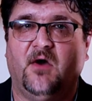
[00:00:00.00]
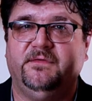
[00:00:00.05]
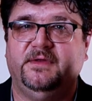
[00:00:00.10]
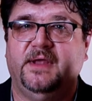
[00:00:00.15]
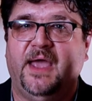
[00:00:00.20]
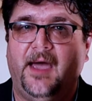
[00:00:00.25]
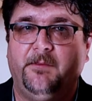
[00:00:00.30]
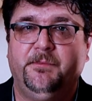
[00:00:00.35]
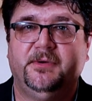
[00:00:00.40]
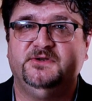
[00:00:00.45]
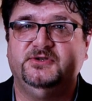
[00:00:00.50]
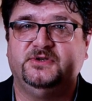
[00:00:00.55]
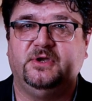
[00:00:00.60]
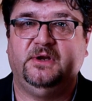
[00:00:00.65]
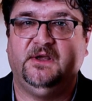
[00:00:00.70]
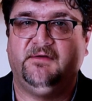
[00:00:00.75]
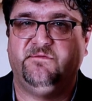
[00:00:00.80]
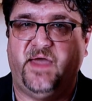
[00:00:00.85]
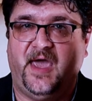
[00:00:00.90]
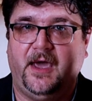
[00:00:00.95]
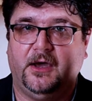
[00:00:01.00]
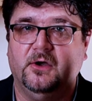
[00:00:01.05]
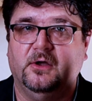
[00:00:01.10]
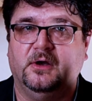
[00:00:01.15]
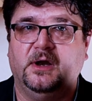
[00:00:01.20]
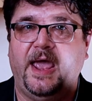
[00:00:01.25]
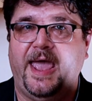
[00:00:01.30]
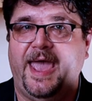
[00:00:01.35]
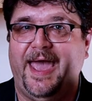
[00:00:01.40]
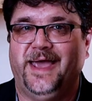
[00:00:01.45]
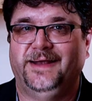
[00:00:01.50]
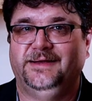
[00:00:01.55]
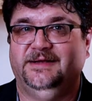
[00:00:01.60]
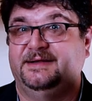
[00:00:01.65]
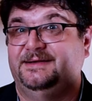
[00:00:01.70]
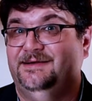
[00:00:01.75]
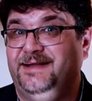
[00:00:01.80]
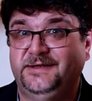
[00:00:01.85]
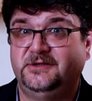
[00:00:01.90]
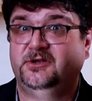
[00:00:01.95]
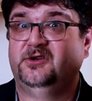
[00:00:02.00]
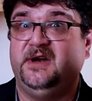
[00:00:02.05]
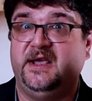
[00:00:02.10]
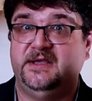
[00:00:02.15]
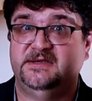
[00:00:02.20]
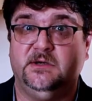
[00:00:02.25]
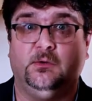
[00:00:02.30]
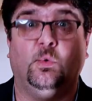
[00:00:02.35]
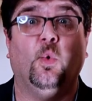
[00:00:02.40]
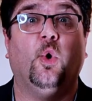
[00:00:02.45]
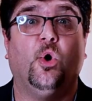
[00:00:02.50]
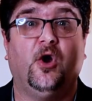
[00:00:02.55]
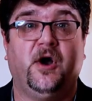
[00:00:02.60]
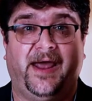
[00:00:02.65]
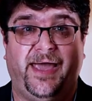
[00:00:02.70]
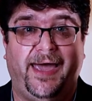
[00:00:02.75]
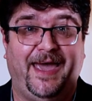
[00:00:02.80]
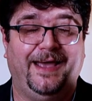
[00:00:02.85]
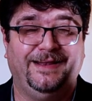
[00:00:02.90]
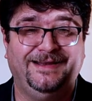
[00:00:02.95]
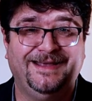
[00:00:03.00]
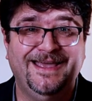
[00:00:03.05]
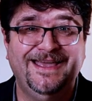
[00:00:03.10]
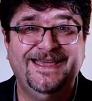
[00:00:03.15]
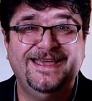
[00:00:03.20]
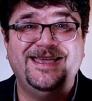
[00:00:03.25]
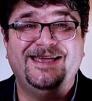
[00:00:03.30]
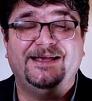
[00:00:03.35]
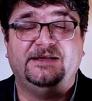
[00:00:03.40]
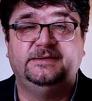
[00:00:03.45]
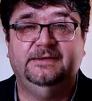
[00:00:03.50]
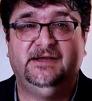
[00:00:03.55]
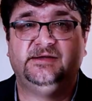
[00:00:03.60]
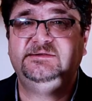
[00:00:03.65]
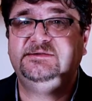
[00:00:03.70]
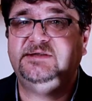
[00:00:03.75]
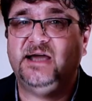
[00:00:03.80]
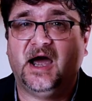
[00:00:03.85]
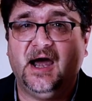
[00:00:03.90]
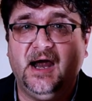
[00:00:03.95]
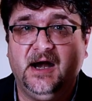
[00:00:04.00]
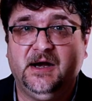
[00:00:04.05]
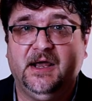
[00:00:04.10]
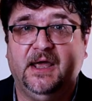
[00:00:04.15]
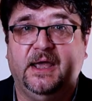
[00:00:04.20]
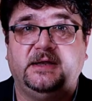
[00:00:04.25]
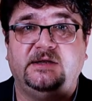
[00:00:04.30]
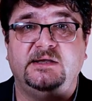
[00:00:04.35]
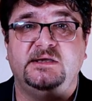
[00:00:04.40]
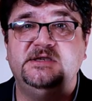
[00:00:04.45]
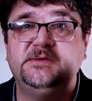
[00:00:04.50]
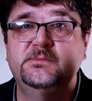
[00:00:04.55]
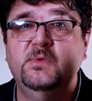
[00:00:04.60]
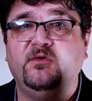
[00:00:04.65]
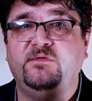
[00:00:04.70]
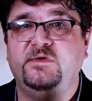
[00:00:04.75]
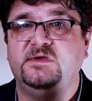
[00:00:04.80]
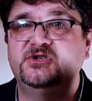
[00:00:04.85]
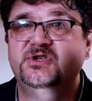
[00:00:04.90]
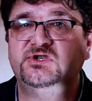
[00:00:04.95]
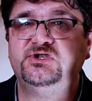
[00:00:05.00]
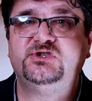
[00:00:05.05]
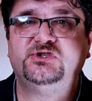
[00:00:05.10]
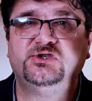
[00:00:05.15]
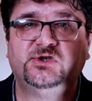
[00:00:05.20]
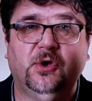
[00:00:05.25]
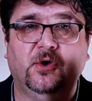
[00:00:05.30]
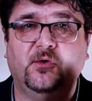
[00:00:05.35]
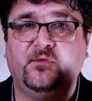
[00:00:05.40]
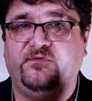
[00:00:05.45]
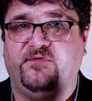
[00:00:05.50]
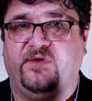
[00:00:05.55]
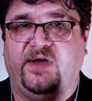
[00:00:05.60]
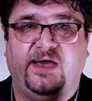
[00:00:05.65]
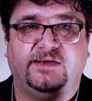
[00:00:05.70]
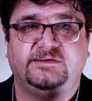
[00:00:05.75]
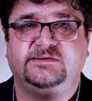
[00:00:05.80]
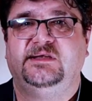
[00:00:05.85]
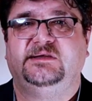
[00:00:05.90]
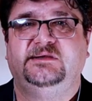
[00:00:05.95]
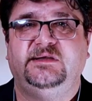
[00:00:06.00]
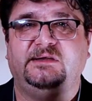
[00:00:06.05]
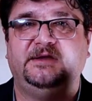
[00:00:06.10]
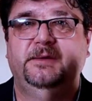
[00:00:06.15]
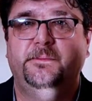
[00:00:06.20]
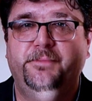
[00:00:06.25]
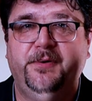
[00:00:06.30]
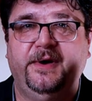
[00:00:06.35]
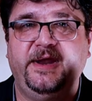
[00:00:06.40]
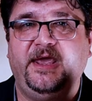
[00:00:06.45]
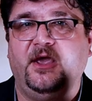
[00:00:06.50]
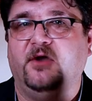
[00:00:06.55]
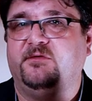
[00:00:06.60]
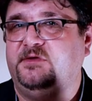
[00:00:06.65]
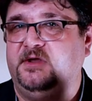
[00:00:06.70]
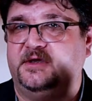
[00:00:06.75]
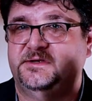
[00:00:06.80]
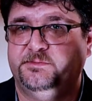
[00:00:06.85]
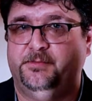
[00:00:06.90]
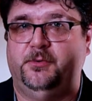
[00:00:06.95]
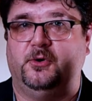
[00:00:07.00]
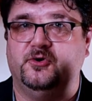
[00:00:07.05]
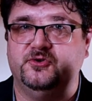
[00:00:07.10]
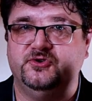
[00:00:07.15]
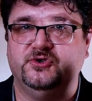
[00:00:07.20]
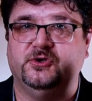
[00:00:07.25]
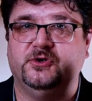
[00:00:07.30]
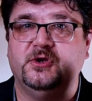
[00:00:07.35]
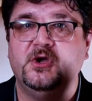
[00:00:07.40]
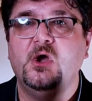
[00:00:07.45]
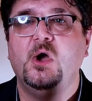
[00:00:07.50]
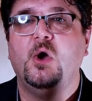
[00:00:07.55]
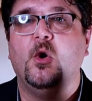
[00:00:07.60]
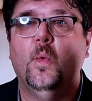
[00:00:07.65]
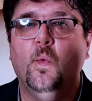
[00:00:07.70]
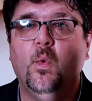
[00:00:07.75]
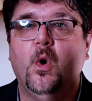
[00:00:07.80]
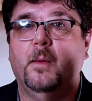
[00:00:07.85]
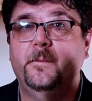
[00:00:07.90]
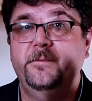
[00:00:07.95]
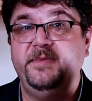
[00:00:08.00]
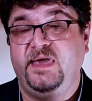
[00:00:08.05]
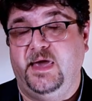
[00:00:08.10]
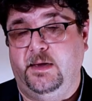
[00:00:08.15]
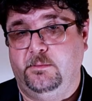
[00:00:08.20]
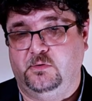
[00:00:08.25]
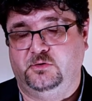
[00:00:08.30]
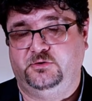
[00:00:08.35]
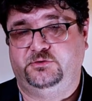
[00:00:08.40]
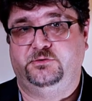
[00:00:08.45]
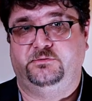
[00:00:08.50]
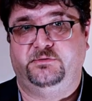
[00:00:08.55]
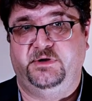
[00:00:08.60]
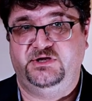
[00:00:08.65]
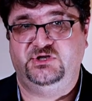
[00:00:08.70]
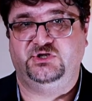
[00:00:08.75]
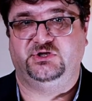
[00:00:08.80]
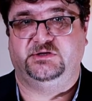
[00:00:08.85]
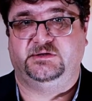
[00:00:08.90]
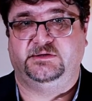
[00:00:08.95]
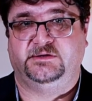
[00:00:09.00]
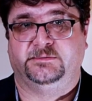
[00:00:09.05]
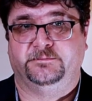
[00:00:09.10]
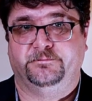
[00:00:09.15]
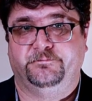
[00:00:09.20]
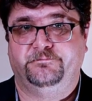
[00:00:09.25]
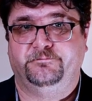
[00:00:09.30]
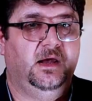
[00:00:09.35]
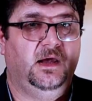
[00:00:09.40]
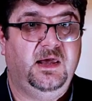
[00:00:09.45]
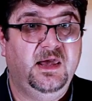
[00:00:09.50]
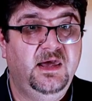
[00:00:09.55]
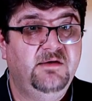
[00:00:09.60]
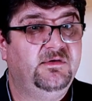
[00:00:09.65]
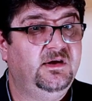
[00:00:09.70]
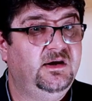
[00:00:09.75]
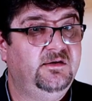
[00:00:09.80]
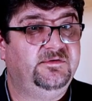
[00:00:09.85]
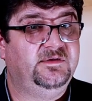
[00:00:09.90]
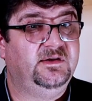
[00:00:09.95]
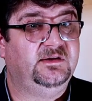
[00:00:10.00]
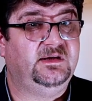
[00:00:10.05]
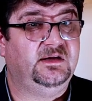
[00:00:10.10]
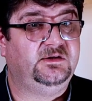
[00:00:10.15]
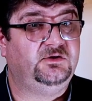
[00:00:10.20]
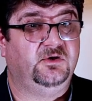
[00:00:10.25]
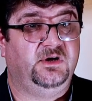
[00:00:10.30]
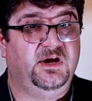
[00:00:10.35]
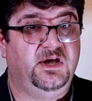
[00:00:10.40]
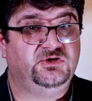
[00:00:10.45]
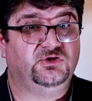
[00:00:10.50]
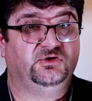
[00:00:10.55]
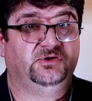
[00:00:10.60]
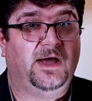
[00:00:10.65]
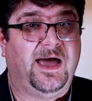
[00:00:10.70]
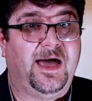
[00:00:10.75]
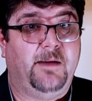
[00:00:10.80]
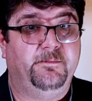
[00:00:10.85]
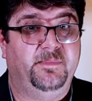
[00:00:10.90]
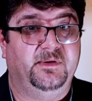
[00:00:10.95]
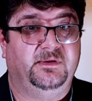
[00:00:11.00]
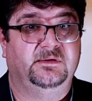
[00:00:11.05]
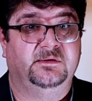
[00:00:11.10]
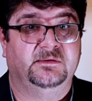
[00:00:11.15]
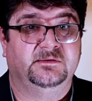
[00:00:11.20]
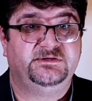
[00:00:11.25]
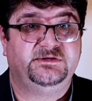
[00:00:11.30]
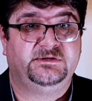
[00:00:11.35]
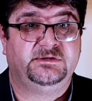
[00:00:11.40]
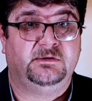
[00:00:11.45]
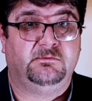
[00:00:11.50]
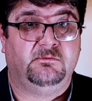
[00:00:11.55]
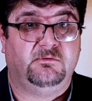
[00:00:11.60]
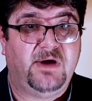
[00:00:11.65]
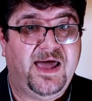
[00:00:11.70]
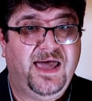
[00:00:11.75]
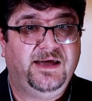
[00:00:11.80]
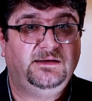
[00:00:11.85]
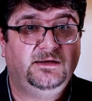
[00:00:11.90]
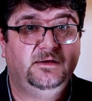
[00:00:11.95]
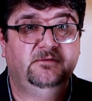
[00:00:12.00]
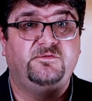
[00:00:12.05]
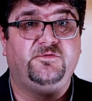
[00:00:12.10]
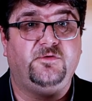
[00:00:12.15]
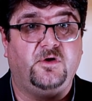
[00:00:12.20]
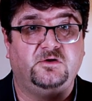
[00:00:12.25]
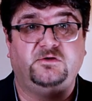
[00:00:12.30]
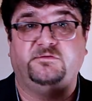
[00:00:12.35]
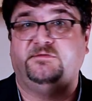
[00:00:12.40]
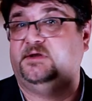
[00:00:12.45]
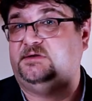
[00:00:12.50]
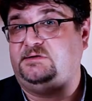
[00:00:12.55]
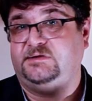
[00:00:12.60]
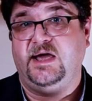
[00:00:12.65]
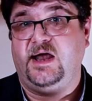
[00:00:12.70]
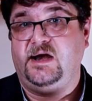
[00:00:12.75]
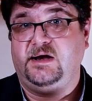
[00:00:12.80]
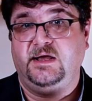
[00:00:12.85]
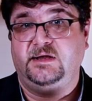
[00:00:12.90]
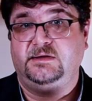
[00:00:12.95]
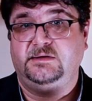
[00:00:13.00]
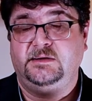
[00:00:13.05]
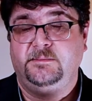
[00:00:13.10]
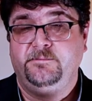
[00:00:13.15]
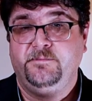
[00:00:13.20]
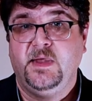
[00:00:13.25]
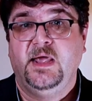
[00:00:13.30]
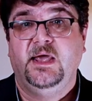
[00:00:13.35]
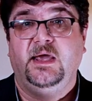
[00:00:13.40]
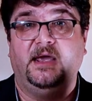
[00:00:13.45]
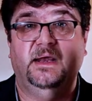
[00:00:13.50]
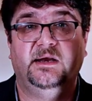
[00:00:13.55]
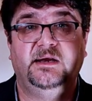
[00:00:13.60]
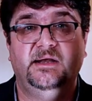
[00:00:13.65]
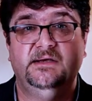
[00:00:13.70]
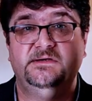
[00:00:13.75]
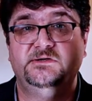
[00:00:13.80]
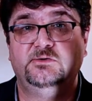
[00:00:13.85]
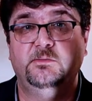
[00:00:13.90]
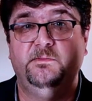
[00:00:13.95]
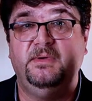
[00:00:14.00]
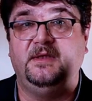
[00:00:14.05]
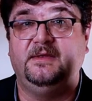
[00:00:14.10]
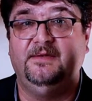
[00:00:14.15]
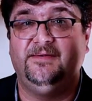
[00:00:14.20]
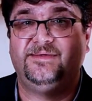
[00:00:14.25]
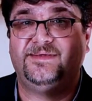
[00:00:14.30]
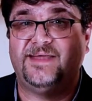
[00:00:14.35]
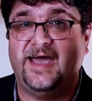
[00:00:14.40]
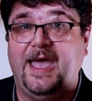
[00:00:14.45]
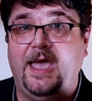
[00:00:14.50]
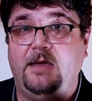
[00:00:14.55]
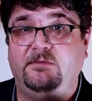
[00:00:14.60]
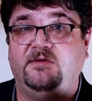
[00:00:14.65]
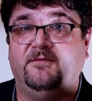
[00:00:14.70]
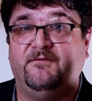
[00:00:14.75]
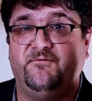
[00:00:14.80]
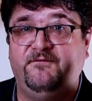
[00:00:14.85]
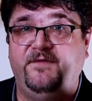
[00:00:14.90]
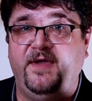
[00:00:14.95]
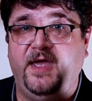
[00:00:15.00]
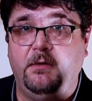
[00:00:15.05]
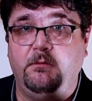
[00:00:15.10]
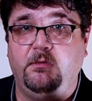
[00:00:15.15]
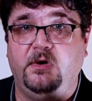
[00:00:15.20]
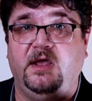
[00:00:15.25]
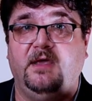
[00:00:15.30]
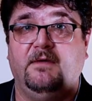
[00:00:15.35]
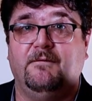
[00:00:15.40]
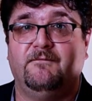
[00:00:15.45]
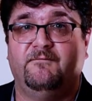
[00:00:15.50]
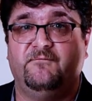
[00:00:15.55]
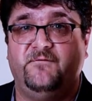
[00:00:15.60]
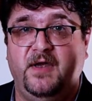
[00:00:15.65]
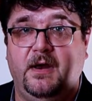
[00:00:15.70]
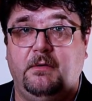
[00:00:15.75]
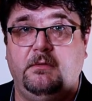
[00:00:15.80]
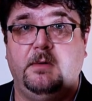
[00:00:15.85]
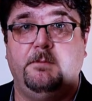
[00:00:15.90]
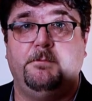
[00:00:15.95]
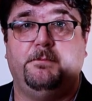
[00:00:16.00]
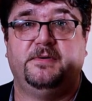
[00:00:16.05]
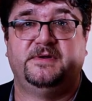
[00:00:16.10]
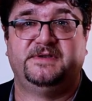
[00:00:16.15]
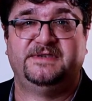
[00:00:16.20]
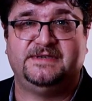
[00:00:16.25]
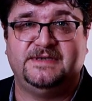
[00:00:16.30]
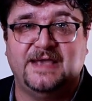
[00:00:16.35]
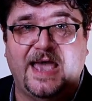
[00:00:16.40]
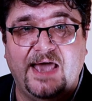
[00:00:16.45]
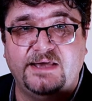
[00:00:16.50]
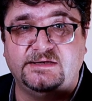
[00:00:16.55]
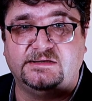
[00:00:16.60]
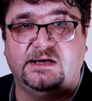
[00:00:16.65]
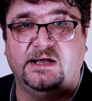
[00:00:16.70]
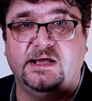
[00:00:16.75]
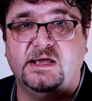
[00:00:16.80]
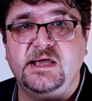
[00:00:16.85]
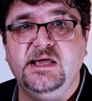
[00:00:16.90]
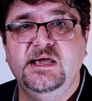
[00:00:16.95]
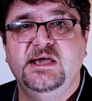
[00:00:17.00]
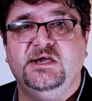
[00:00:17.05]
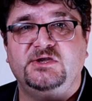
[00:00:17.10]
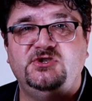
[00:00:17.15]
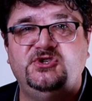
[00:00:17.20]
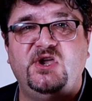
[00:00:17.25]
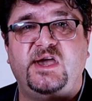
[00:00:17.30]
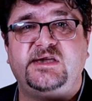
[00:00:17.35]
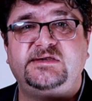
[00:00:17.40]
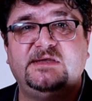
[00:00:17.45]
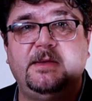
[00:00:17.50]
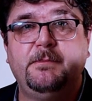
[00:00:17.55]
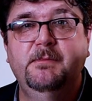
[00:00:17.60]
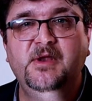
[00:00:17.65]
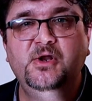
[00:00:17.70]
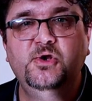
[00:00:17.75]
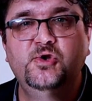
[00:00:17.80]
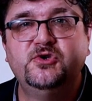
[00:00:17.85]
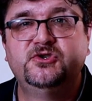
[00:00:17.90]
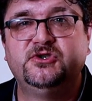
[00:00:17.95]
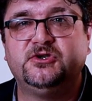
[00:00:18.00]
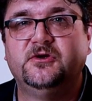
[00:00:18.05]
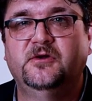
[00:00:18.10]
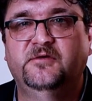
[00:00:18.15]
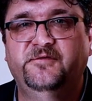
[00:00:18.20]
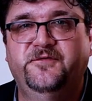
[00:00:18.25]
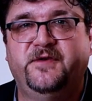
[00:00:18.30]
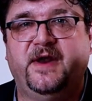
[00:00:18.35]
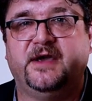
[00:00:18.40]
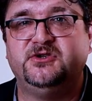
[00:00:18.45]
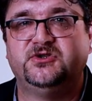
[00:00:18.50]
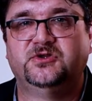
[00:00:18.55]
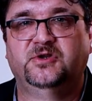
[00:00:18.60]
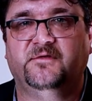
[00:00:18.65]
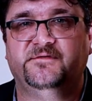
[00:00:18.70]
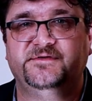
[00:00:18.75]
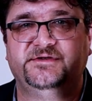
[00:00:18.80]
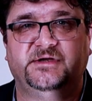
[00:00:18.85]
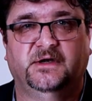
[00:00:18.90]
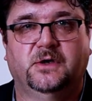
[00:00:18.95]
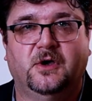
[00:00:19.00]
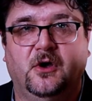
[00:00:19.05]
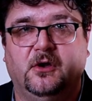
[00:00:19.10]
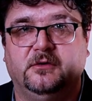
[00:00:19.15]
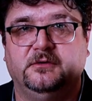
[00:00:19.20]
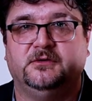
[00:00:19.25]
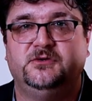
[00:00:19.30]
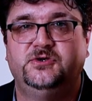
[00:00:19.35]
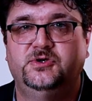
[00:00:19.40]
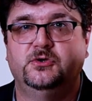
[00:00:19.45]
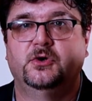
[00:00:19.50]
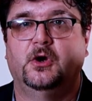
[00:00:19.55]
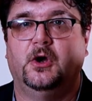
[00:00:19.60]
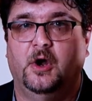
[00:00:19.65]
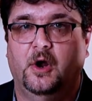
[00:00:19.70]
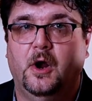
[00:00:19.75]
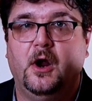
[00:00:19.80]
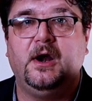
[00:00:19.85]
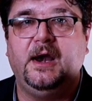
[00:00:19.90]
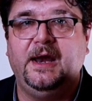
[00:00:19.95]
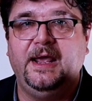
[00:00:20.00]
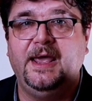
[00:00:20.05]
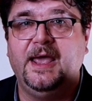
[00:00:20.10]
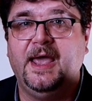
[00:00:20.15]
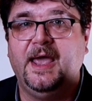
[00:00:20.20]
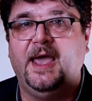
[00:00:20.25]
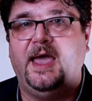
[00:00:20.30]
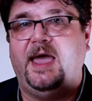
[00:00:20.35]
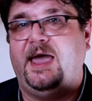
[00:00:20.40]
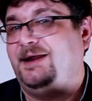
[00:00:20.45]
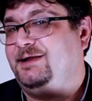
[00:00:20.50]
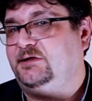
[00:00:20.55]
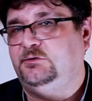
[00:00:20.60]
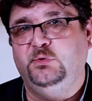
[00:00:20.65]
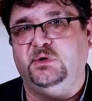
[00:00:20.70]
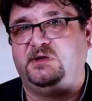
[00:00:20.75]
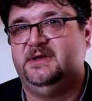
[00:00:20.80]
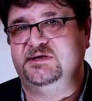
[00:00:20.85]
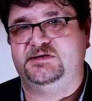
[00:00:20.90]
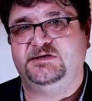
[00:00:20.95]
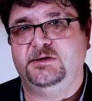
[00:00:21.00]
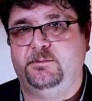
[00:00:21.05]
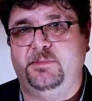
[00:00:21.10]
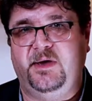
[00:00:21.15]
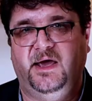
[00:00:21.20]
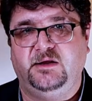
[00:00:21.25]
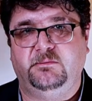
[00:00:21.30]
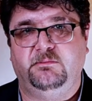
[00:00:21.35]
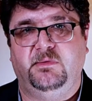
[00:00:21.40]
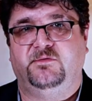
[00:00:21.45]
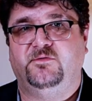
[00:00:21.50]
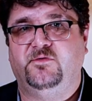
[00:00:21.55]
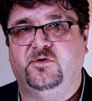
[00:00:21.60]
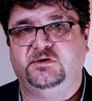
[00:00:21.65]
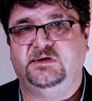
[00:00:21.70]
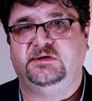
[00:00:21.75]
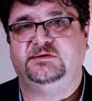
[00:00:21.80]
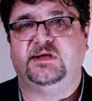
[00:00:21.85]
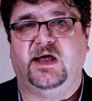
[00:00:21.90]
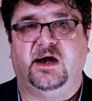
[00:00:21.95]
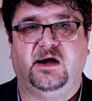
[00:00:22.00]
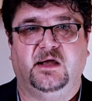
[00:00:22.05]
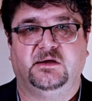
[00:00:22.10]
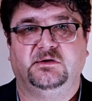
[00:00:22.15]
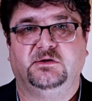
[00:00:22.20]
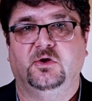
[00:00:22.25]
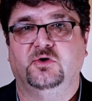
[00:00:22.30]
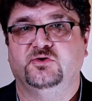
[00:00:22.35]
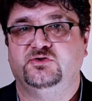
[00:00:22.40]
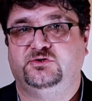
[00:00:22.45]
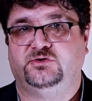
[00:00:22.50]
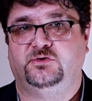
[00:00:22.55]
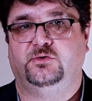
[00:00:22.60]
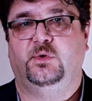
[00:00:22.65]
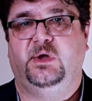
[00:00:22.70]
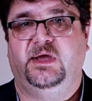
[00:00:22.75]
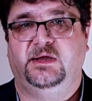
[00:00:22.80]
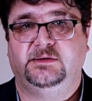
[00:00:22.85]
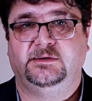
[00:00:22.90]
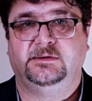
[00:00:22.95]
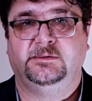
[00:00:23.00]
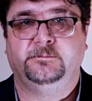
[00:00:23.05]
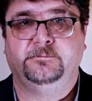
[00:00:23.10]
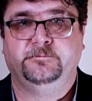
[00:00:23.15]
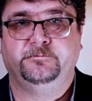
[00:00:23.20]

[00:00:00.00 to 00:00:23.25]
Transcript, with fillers: of the hypersonic vehicle and it detonates a warhead, the target is moving so fast that the debris of the explosion won't be able to reach it. Even if the detonation happens right in front of the target, it needs to be timed very, very precisely. Just a minuscule fraction of a second too early and it will dissipate before the target goes through it.